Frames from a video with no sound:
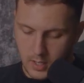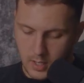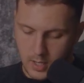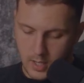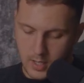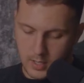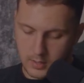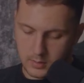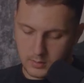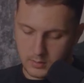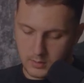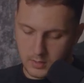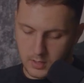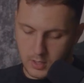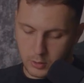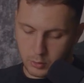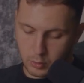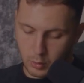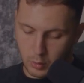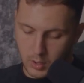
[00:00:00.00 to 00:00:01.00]
and
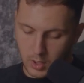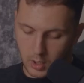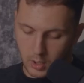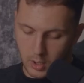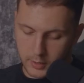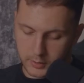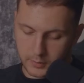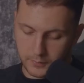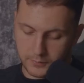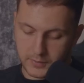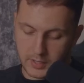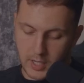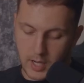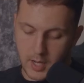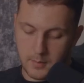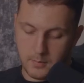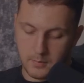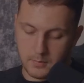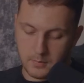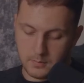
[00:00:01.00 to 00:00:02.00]
it took a lot of
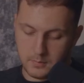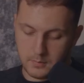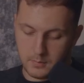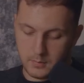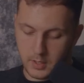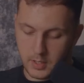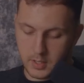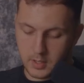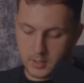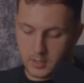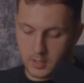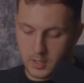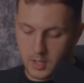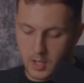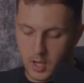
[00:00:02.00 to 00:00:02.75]
time. Like